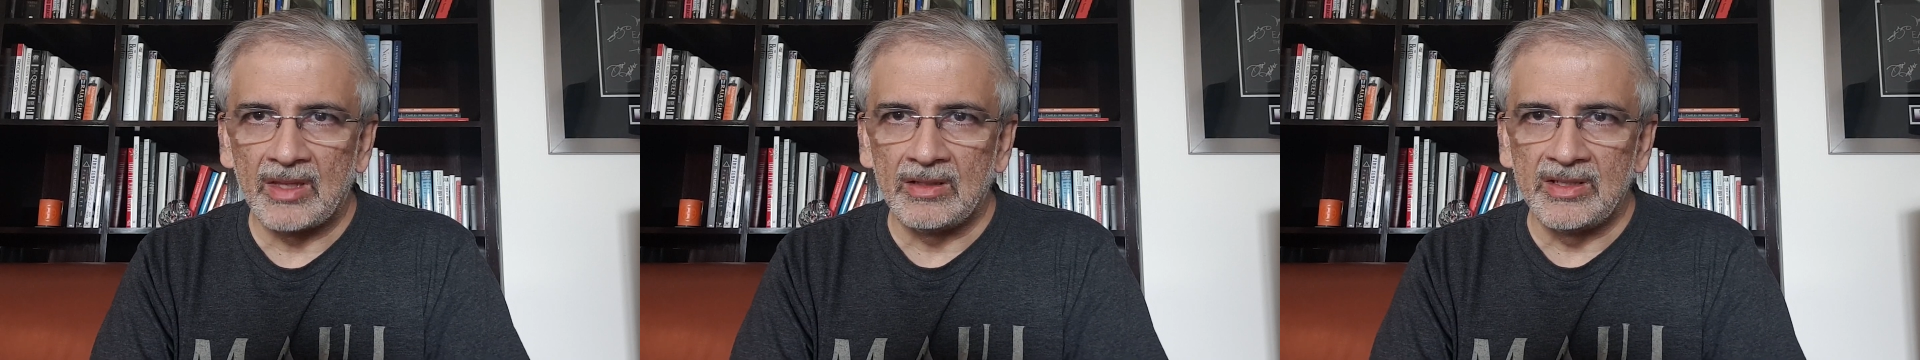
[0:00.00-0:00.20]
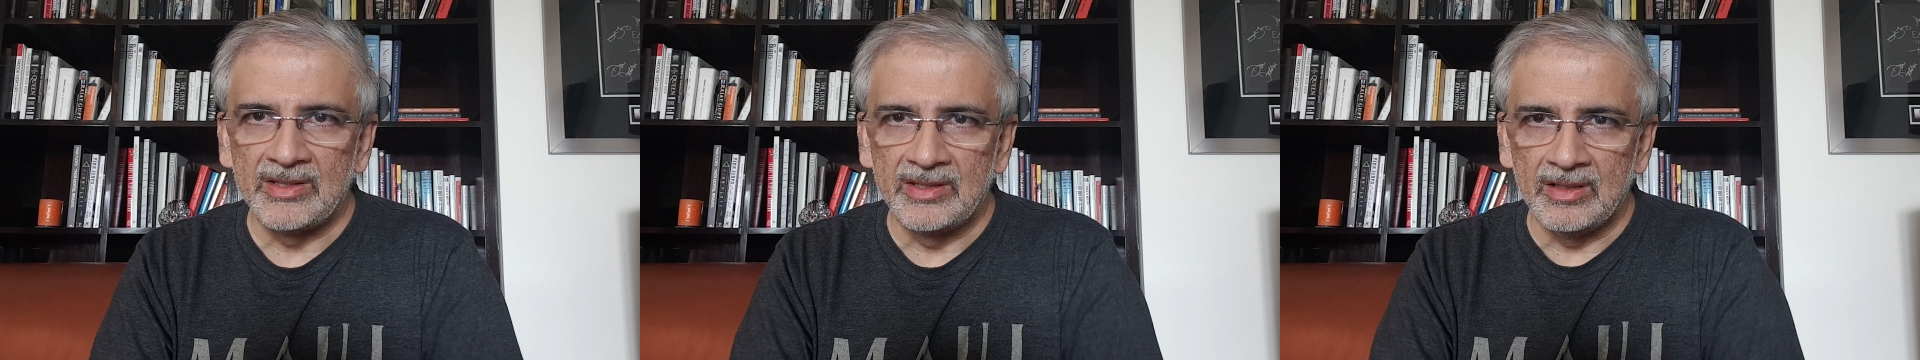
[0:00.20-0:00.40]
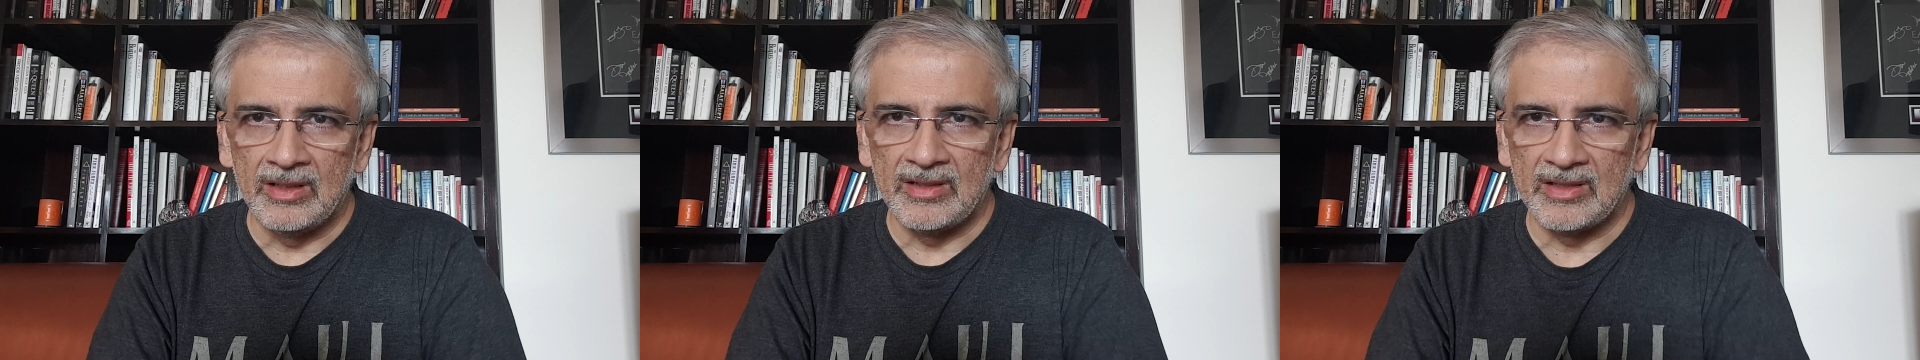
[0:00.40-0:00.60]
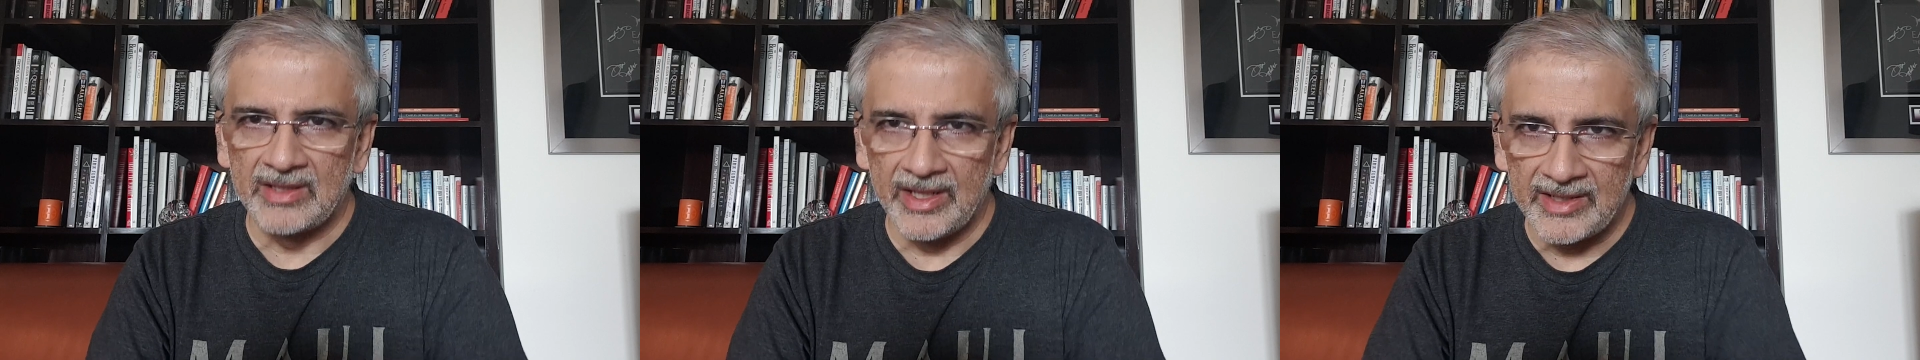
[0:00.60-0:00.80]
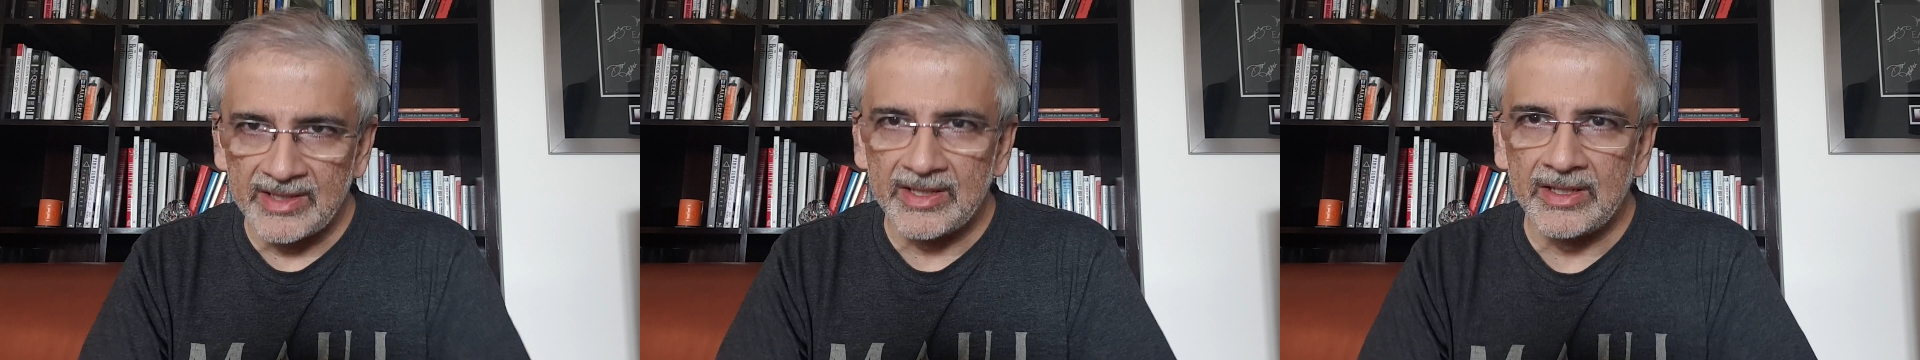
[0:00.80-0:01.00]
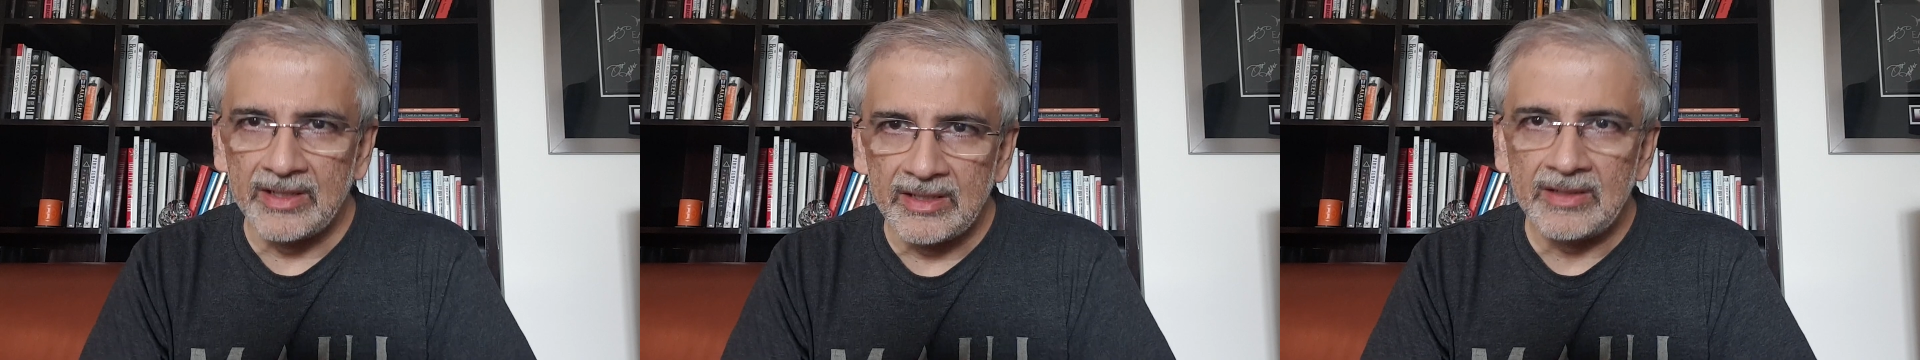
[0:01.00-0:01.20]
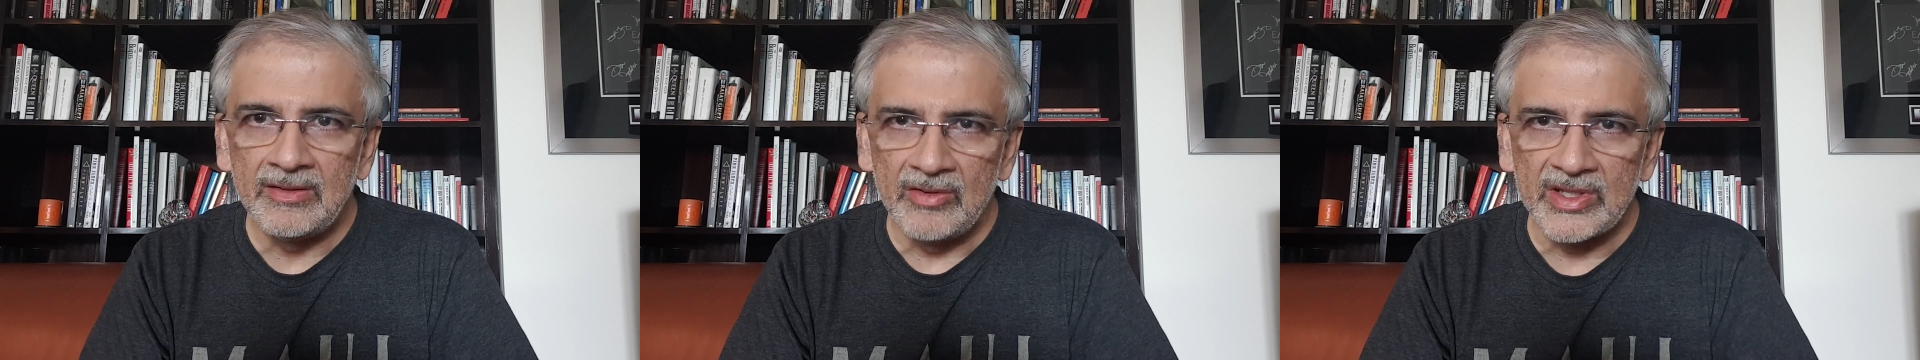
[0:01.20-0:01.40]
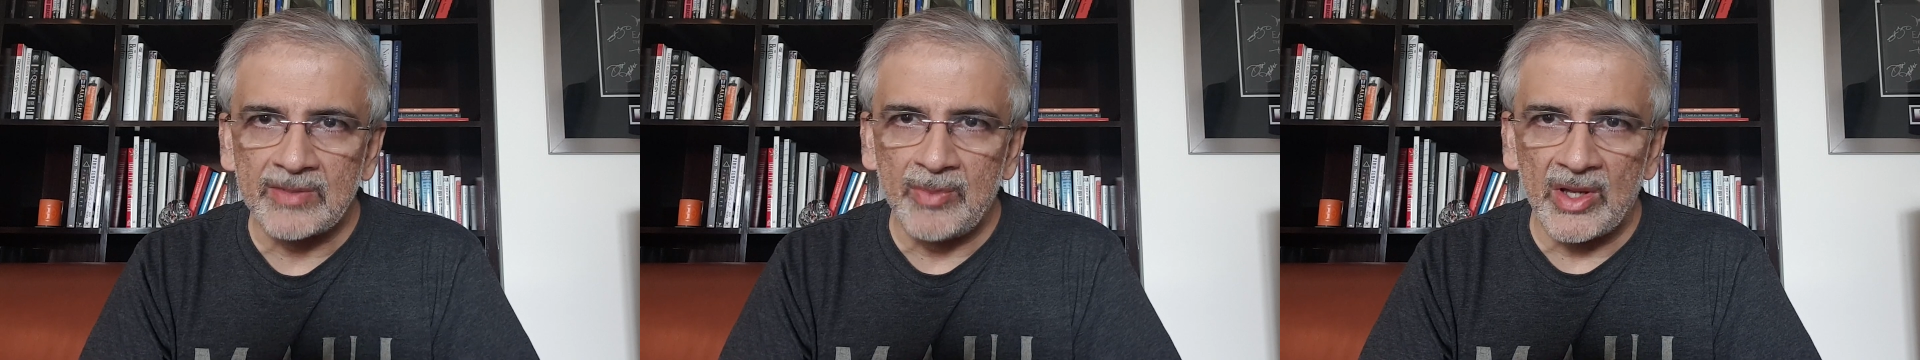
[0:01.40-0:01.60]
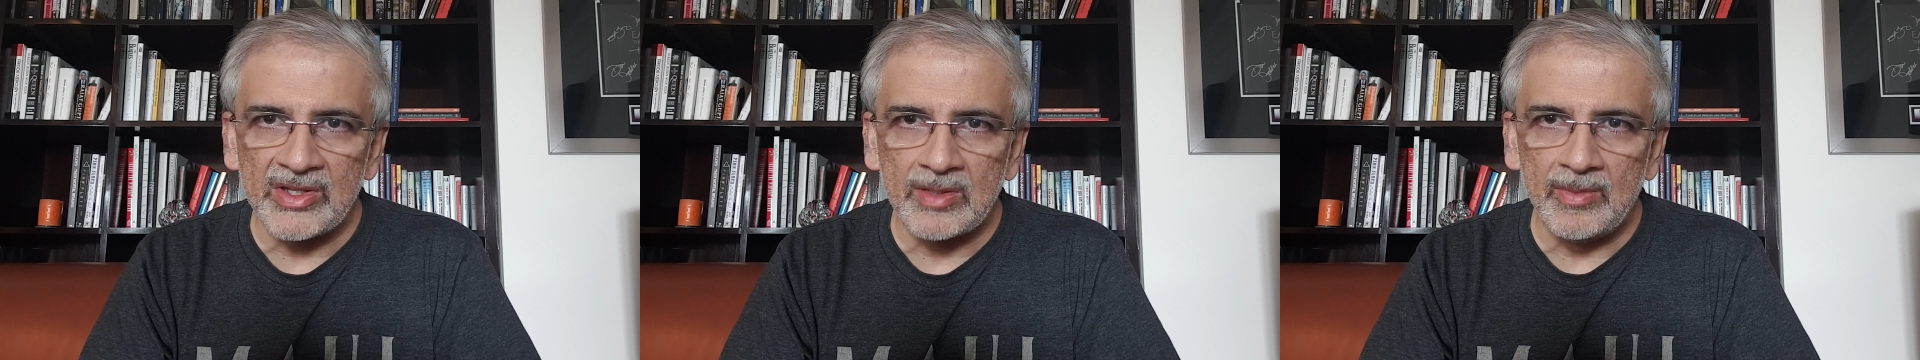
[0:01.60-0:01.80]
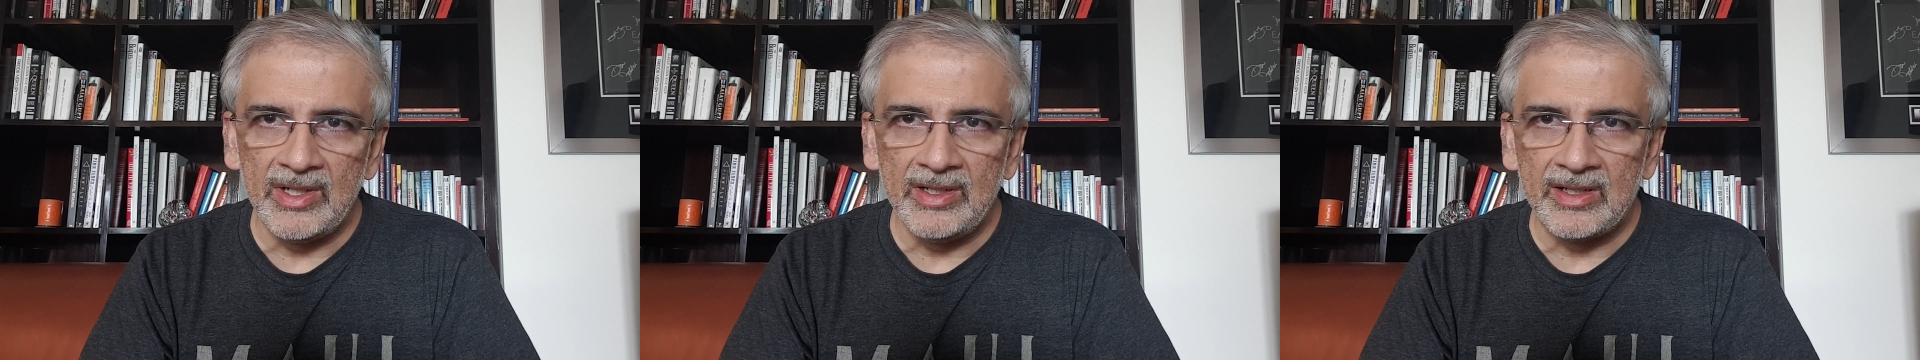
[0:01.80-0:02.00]
citizen
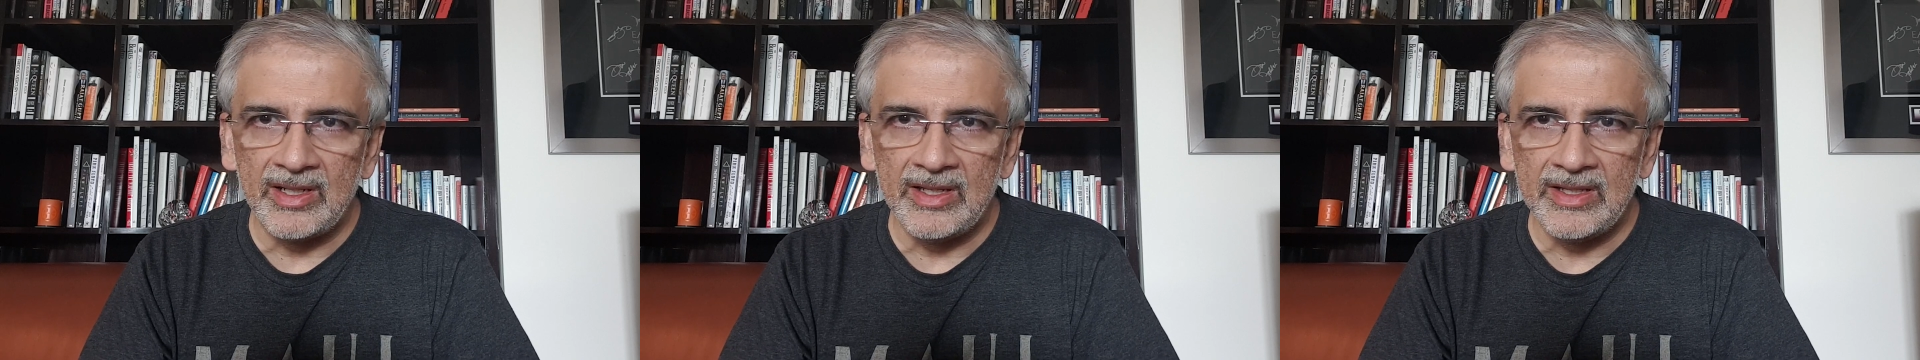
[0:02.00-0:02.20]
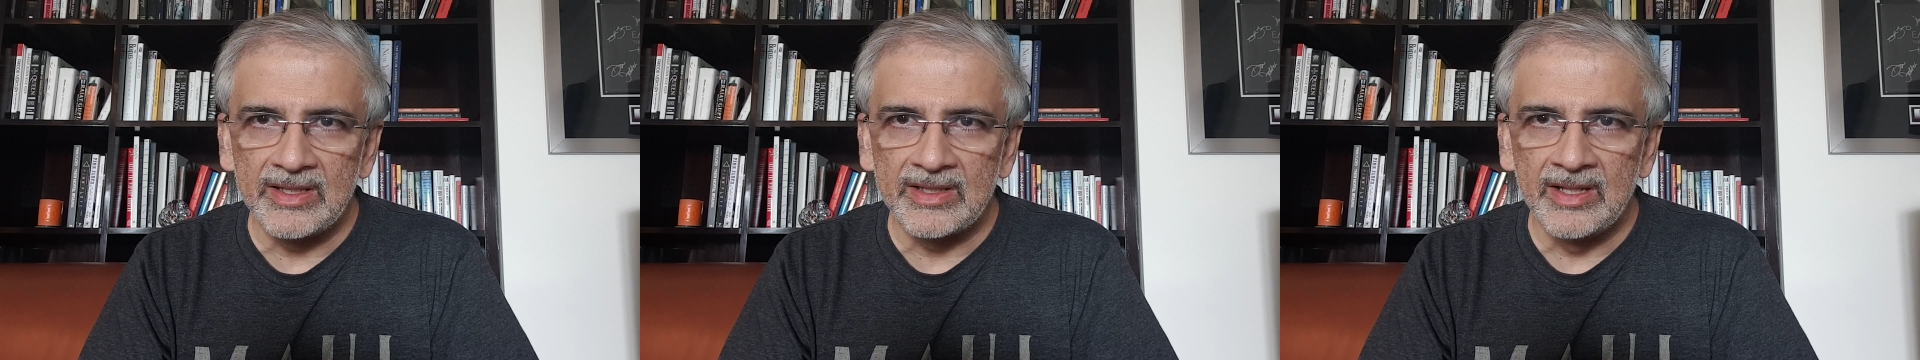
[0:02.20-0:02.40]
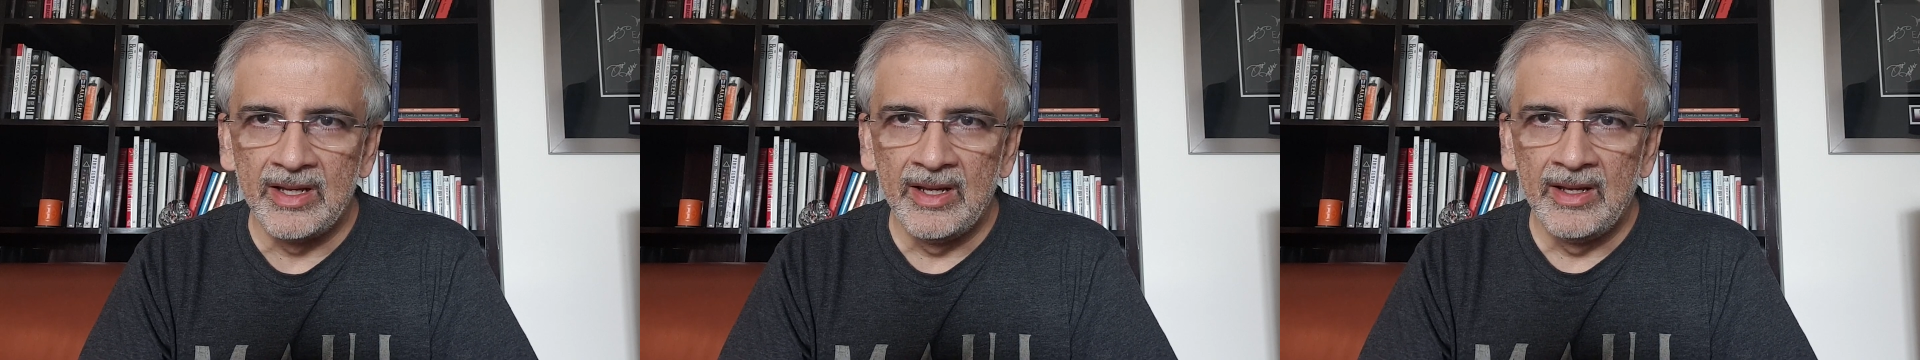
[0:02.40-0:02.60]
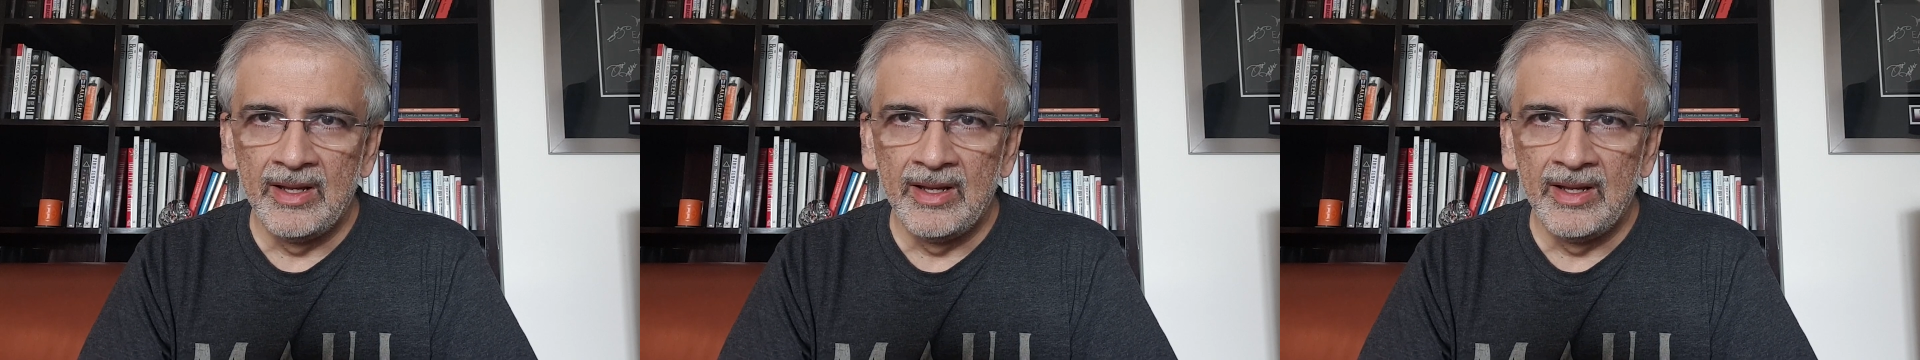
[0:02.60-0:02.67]
responsibilities,